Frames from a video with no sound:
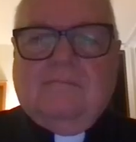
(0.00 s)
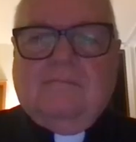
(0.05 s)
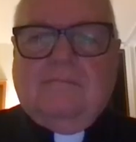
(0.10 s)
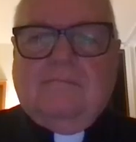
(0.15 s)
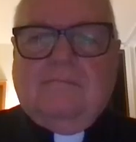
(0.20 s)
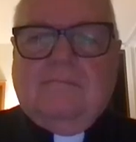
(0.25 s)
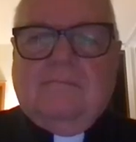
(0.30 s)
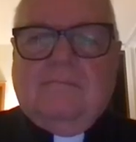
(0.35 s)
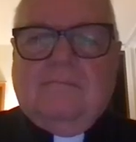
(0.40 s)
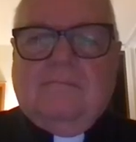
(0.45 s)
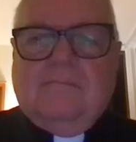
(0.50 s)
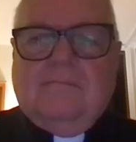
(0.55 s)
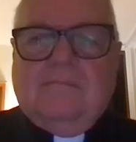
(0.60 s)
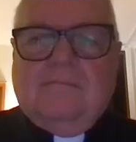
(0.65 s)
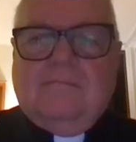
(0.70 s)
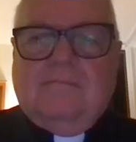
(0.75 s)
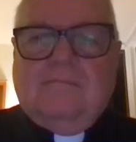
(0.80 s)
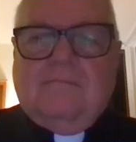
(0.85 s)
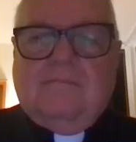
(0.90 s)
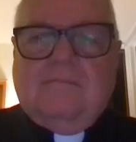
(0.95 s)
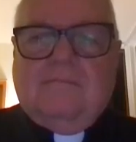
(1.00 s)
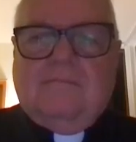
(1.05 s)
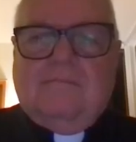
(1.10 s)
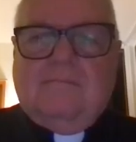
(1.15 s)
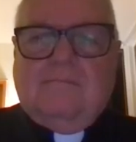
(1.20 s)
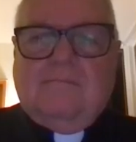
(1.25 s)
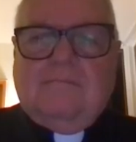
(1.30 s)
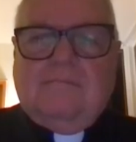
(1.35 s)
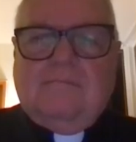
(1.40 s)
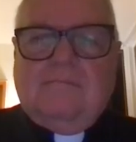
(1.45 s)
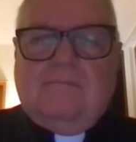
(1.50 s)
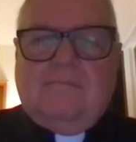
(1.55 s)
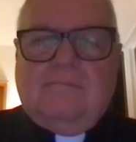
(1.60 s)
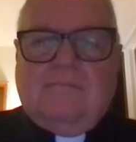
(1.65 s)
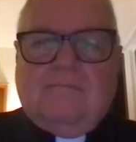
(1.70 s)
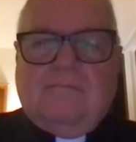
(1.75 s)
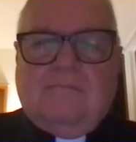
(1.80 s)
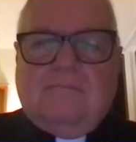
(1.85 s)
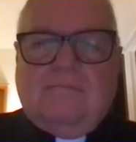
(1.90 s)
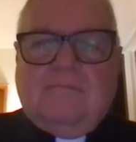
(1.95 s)

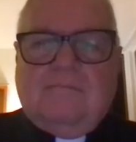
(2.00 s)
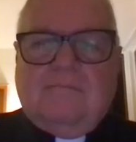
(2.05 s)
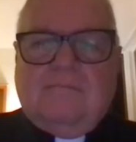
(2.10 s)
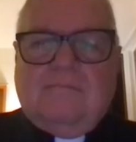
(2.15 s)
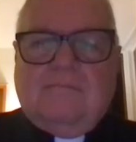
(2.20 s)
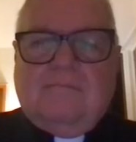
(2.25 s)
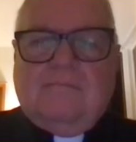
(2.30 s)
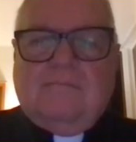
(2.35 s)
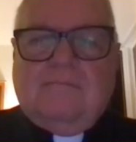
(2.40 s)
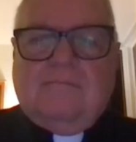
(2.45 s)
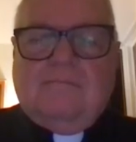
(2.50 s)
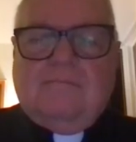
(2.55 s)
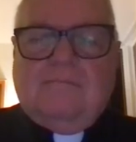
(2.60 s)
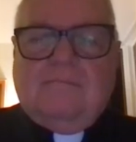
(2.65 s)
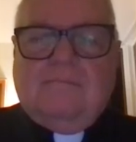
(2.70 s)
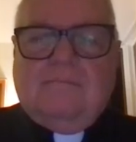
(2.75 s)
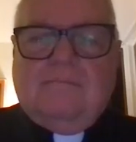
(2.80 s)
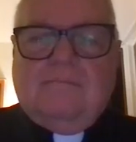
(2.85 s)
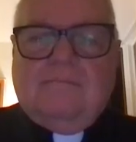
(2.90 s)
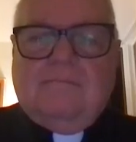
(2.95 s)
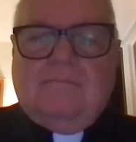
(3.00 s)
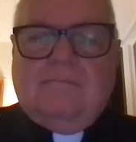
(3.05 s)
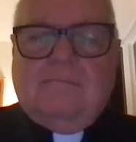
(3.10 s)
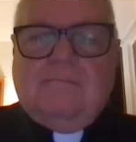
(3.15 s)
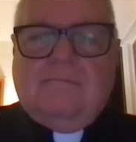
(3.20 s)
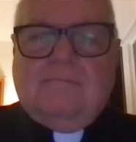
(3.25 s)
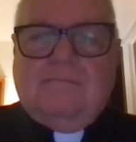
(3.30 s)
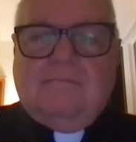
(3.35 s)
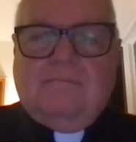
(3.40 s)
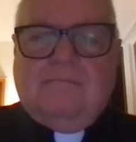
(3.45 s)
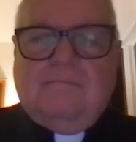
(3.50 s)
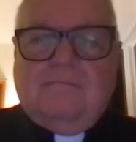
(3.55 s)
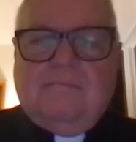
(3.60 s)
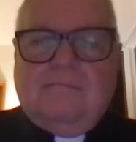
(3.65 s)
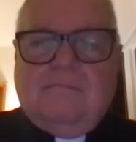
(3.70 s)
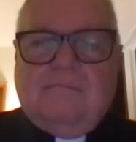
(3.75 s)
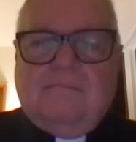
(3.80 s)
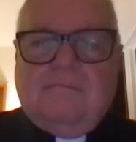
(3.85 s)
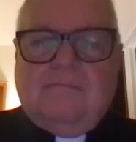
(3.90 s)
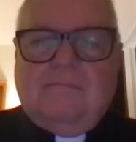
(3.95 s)

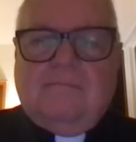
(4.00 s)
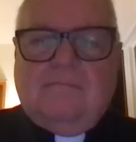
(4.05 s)
(not speaking)